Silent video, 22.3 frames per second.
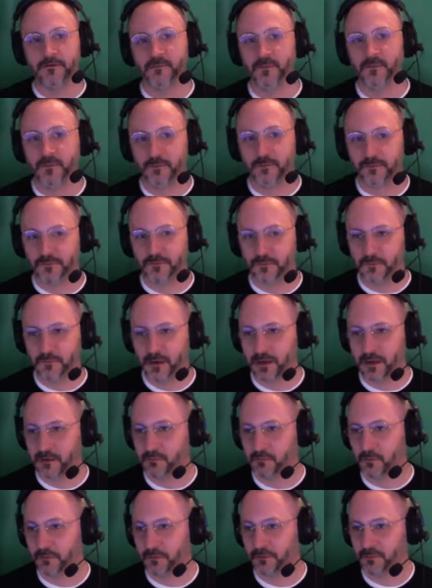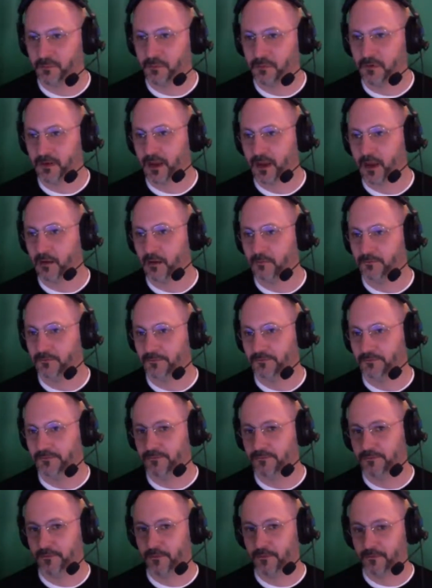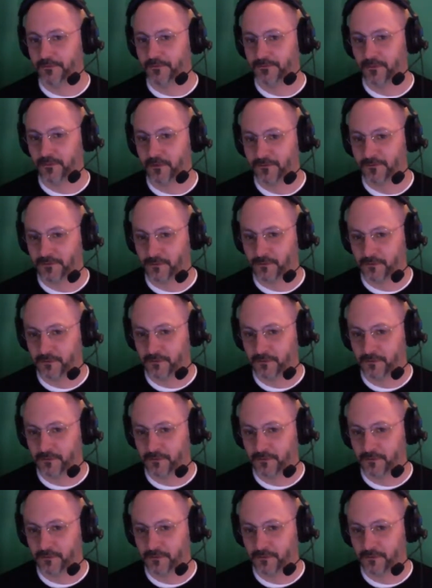people to make multiple accounts to go star something